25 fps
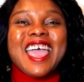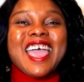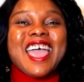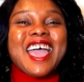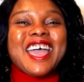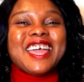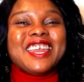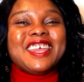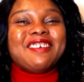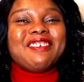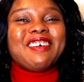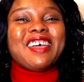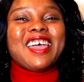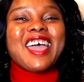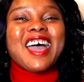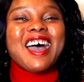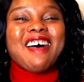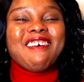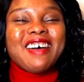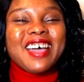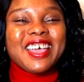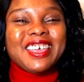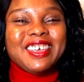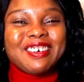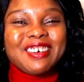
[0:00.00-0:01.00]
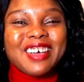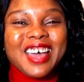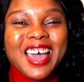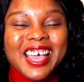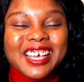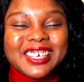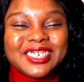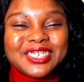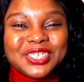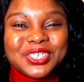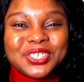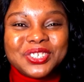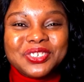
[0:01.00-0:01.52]
anyway, how are you
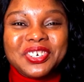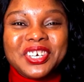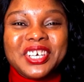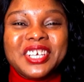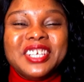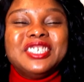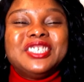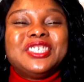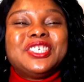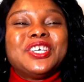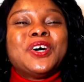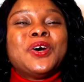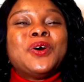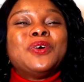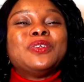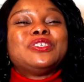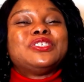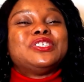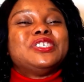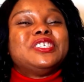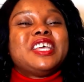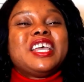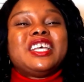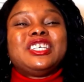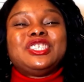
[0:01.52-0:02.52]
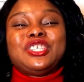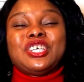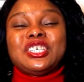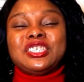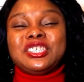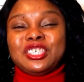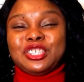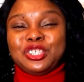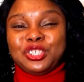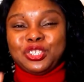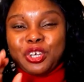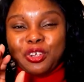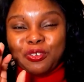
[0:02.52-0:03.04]
guys doing? So today is just
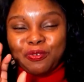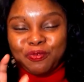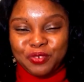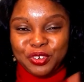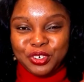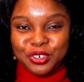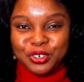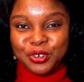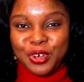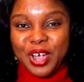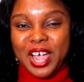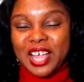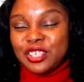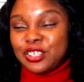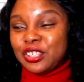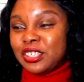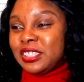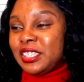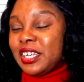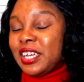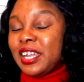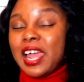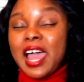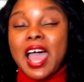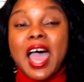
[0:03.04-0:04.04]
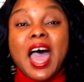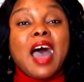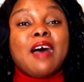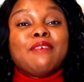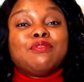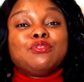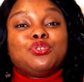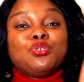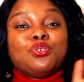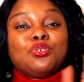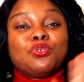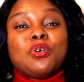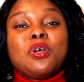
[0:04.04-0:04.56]
a short video. I just said I have
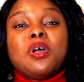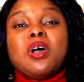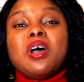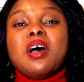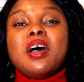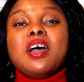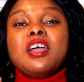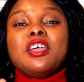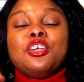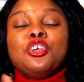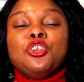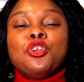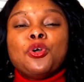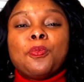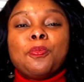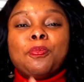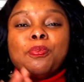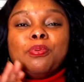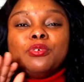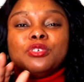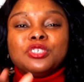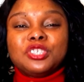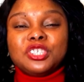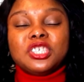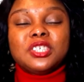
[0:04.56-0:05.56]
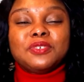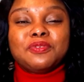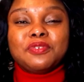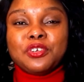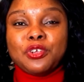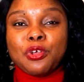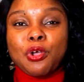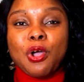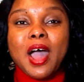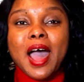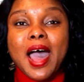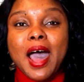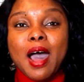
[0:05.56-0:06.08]
to, you know, push this
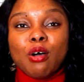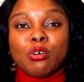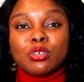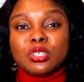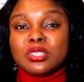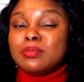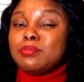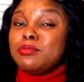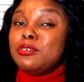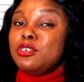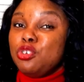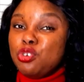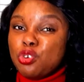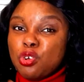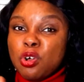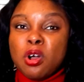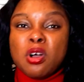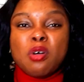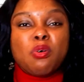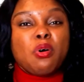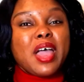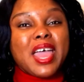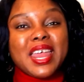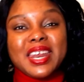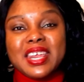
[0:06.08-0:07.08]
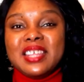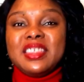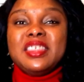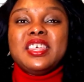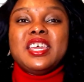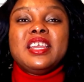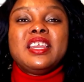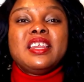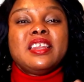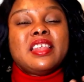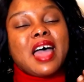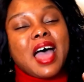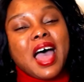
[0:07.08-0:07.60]
video out. You know,
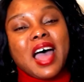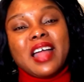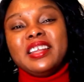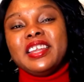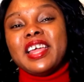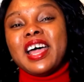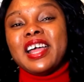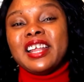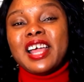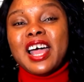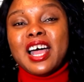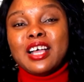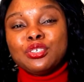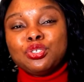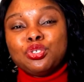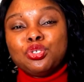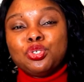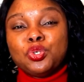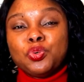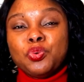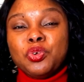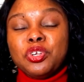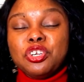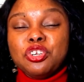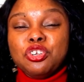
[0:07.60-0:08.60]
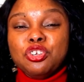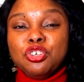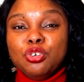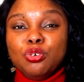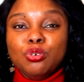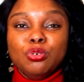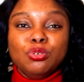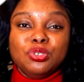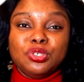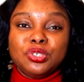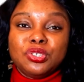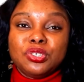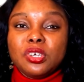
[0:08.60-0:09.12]
anything uh, that has to do with
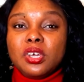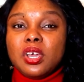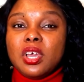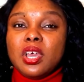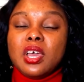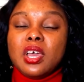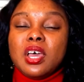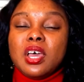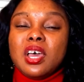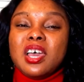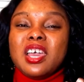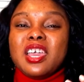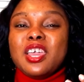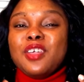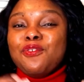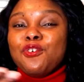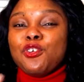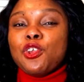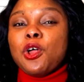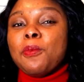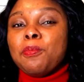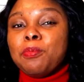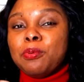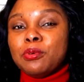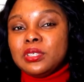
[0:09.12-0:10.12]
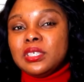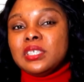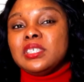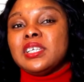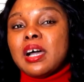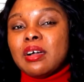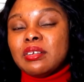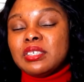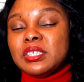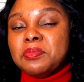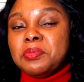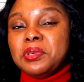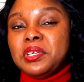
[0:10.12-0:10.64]
news. If you don't push it
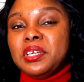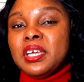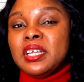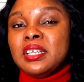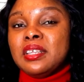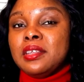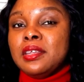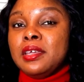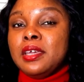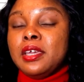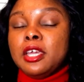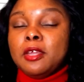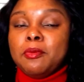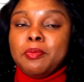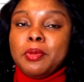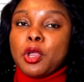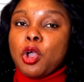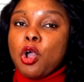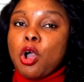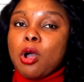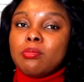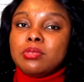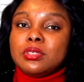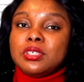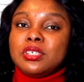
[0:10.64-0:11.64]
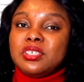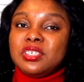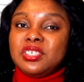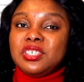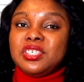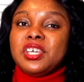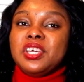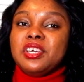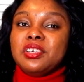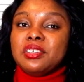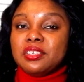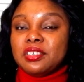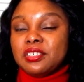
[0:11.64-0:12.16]
out immediately, it becomes
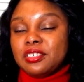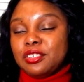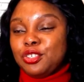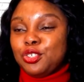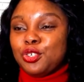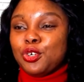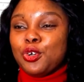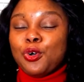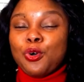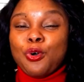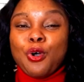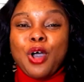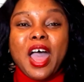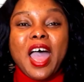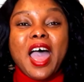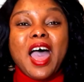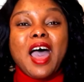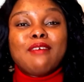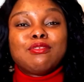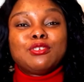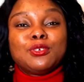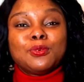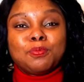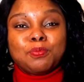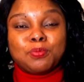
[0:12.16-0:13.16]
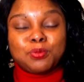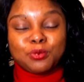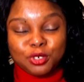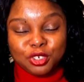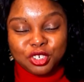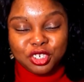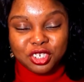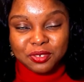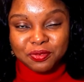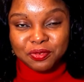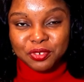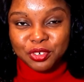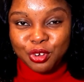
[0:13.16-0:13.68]
stale. So I have to push
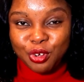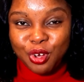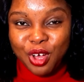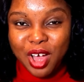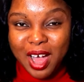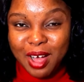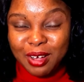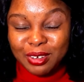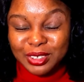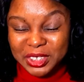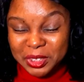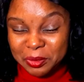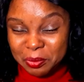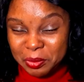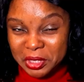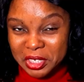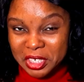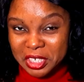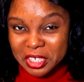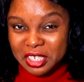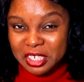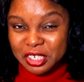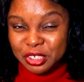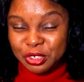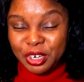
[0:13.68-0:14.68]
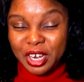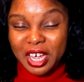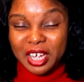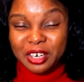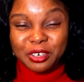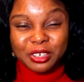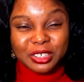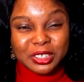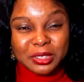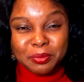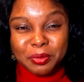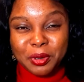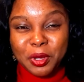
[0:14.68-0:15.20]
this video out immediately so that it
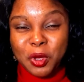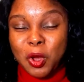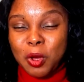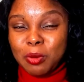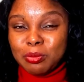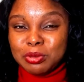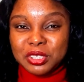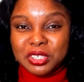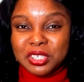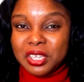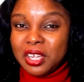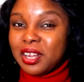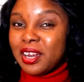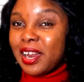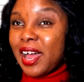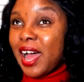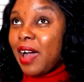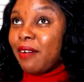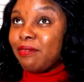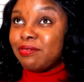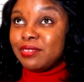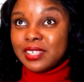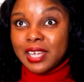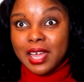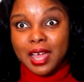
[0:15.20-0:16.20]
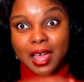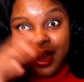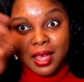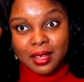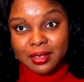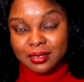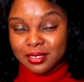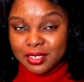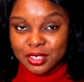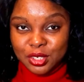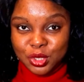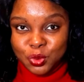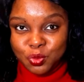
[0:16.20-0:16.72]
doesn't become stale after
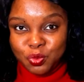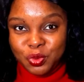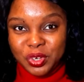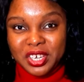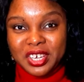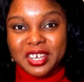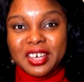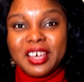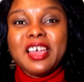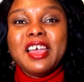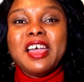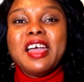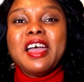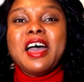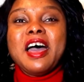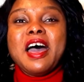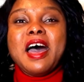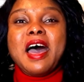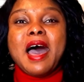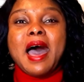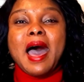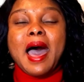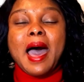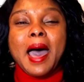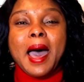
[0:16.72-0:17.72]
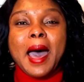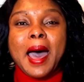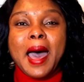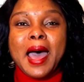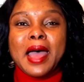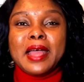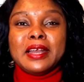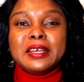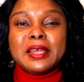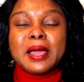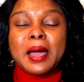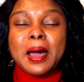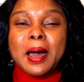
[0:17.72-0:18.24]
this week
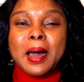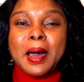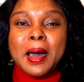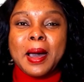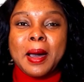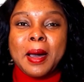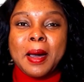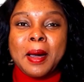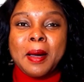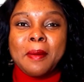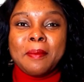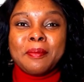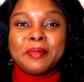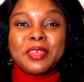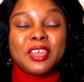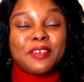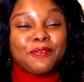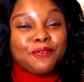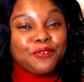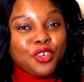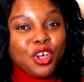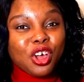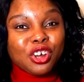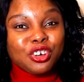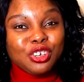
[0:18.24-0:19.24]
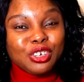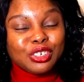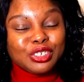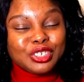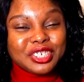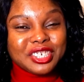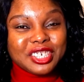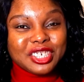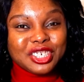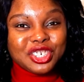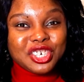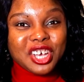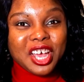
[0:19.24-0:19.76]
and um, if you're new to
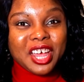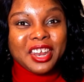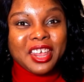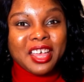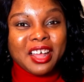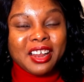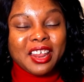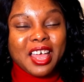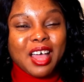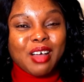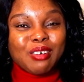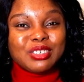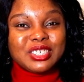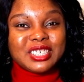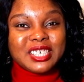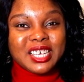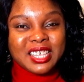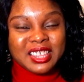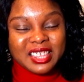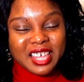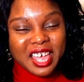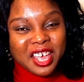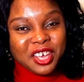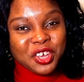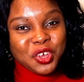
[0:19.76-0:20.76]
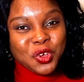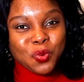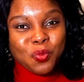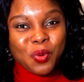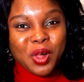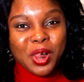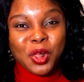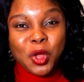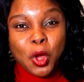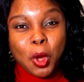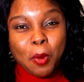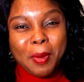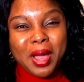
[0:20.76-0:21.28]
this channel i would say thank you
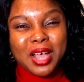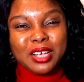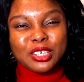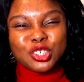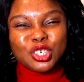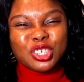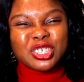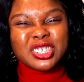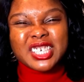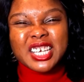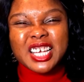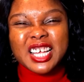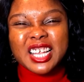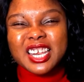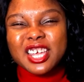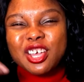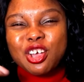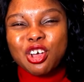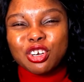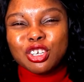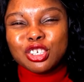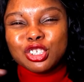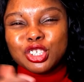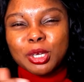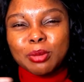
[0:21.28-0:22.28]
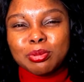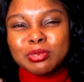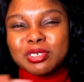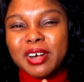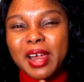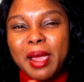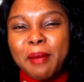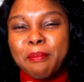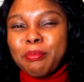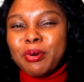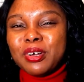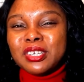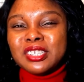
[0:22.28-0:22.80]
welcome and just click on the
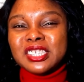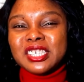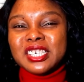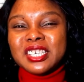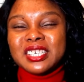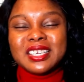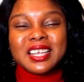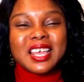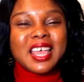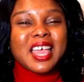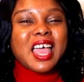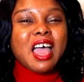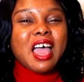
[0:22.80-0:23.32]
subscribe button